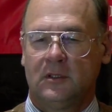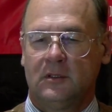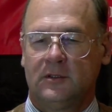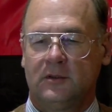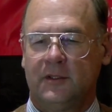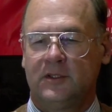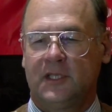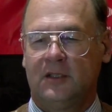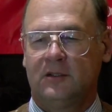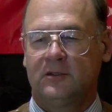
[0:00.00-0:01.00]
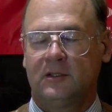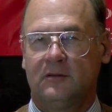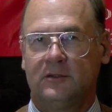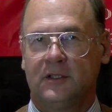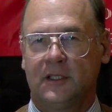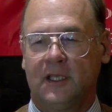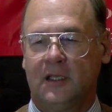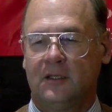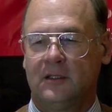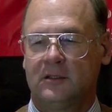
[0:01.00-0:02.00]
So educate yourselves on the
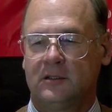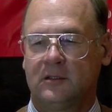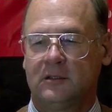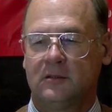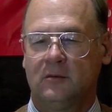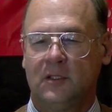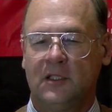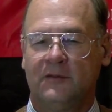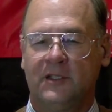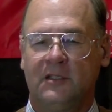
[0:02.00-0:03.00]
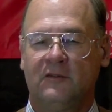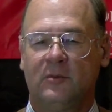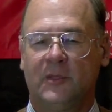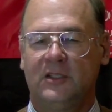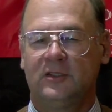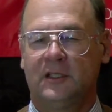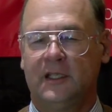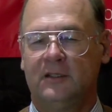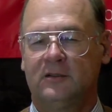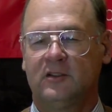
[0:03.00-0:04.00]
candidates. We live in the information
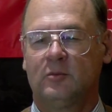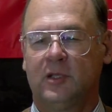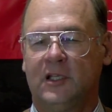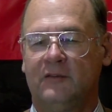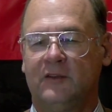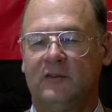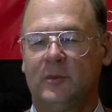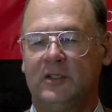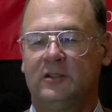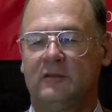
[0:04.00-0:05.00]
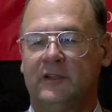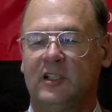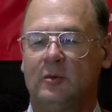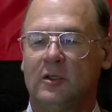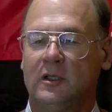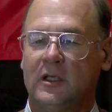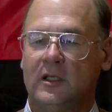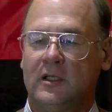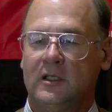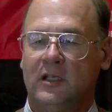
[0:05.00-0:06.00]
age, so there's plenty of information available
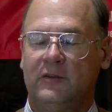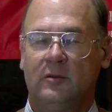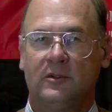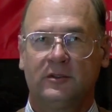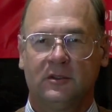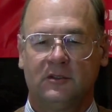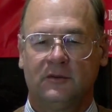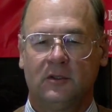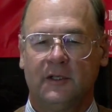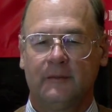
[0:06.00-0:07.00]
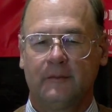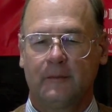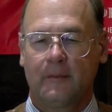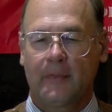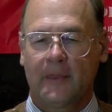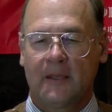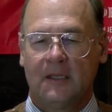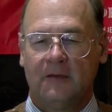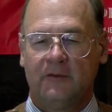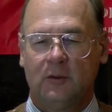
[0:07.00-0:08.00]
if you will search for it.
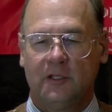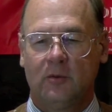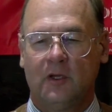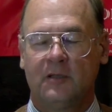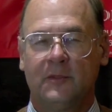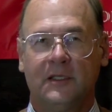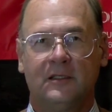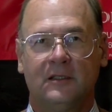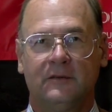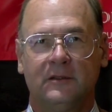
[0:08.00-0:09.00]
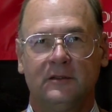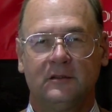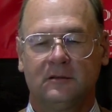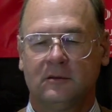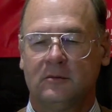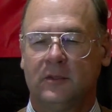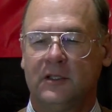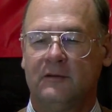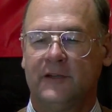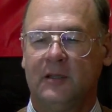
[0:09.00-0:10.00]
If you really want to make a difference, bring
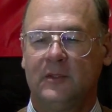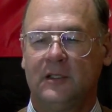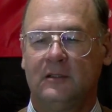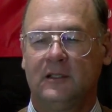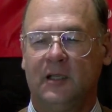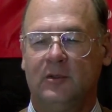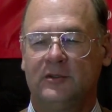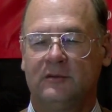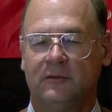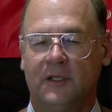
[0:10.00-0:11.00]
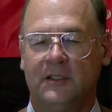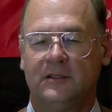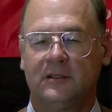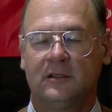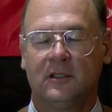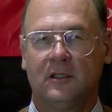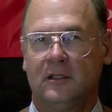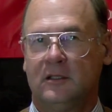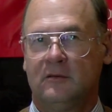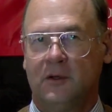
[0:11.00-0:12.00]
your family, neighbors, and friends.
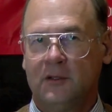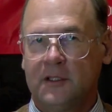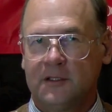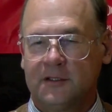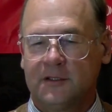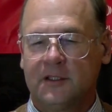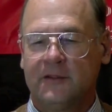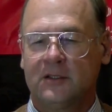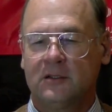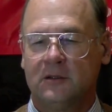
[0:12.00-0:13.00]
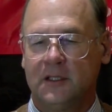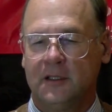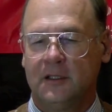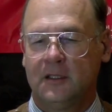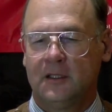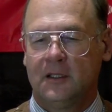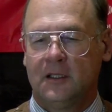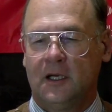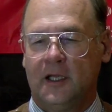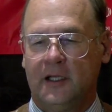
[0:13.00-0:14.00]
Voting is a civic duty.
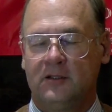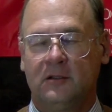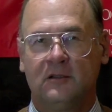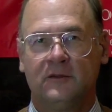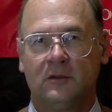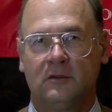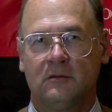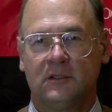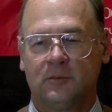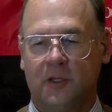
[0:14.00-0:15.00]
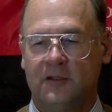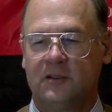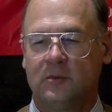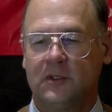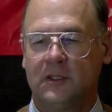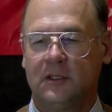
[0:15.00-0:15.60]
I ask you to vote responsibly.